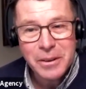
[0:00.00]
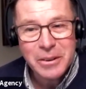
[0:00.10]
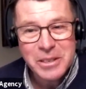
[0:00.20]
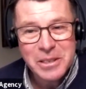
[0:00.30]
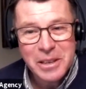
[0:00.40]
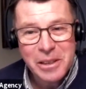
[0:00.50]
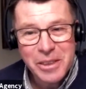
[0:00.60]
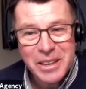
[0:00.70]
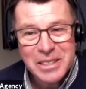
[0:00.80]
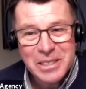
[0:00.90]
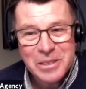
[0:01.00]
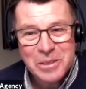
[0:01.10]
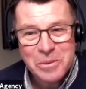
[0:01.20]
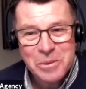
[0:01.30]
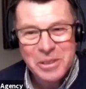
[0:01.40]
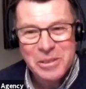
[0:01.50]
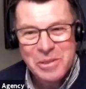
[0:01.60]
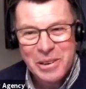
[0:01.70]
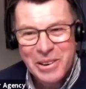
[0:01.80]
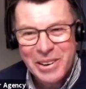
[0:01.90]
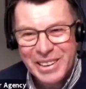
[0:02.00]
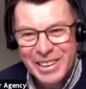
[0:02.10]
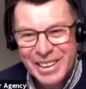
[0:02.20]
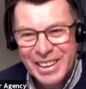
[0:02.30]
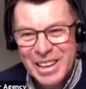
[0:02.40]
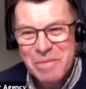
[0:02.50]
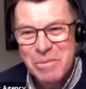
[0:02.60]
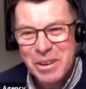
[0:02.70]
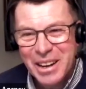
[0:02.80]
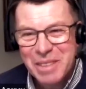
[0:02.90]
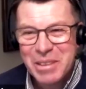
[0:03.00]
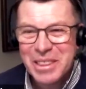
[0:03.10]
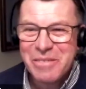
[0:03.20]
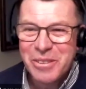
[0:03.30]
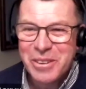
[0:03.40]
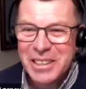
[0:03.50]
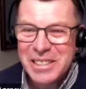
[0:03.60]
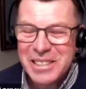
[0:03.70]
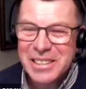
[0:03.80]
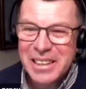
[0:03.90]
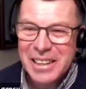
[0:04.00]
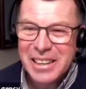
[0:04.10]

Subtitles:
There are still things to learn when I'm in the forest.